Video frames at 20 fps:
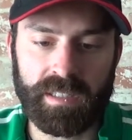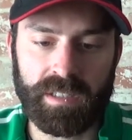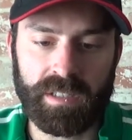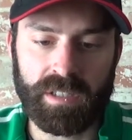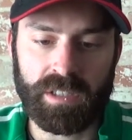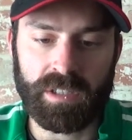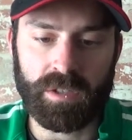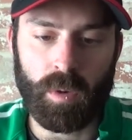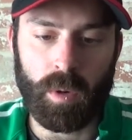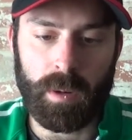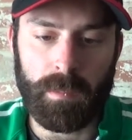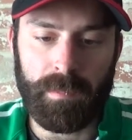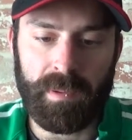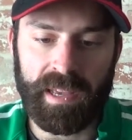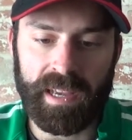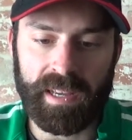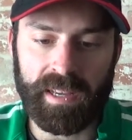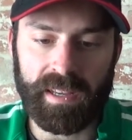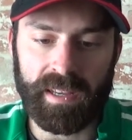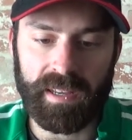
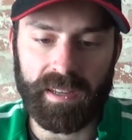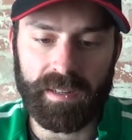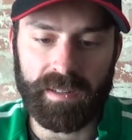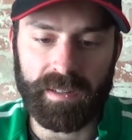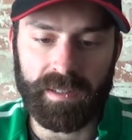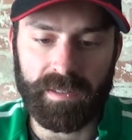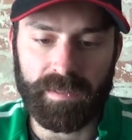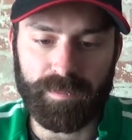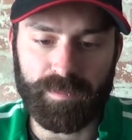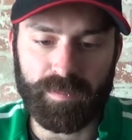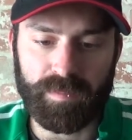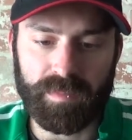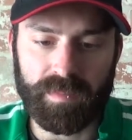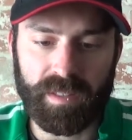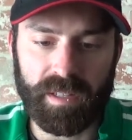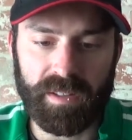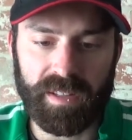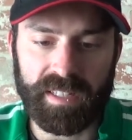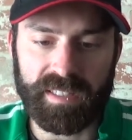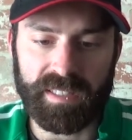Sorbic, no,
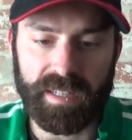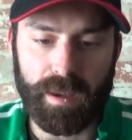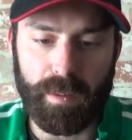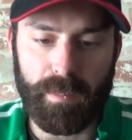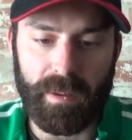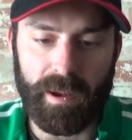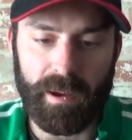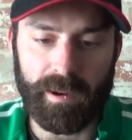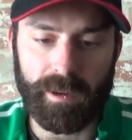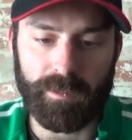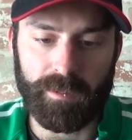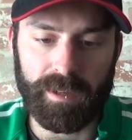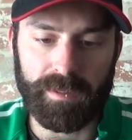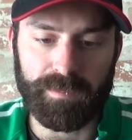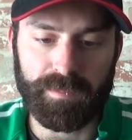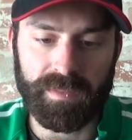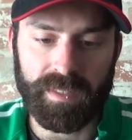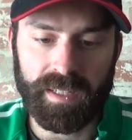that's not a hard one.